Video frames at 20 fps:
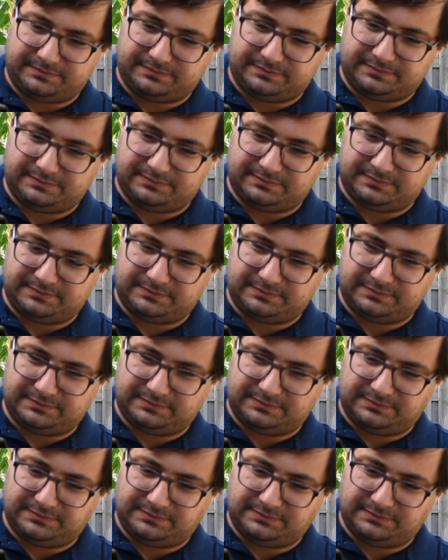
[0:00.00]

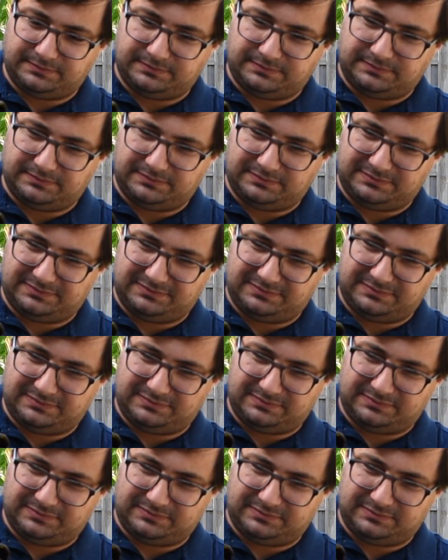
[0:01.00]
Nothing is said.